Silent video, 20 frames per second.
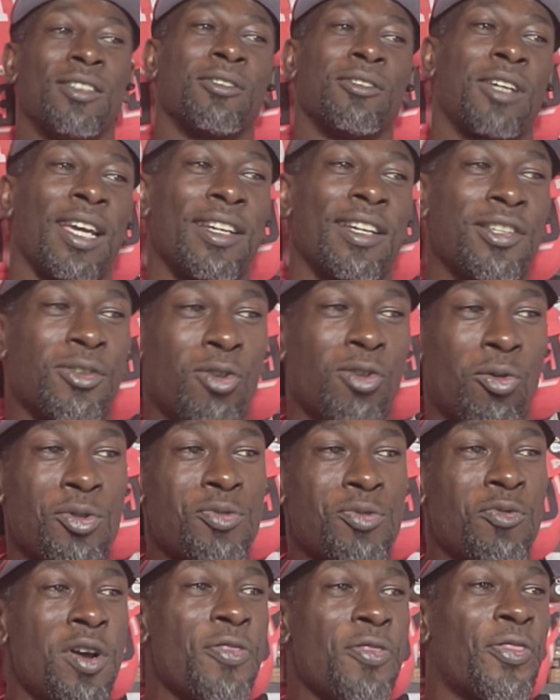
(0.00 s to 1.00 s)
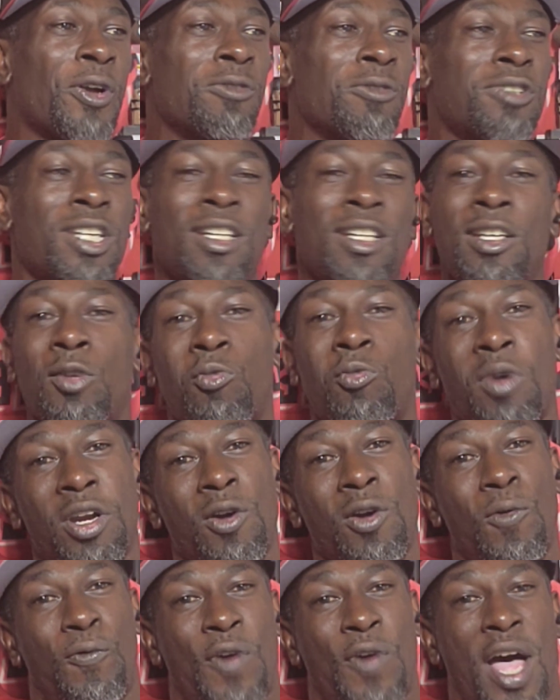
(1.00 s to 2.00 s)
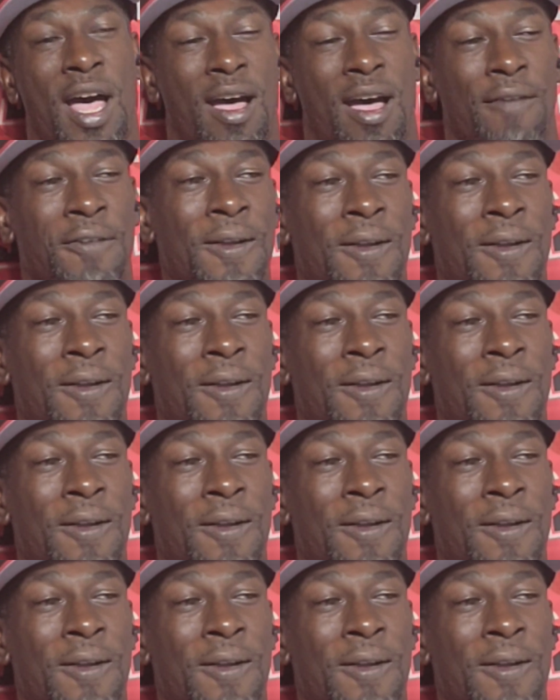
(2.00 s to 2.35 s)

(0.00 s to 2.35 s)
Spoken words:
Okay, the score was 113 to 105.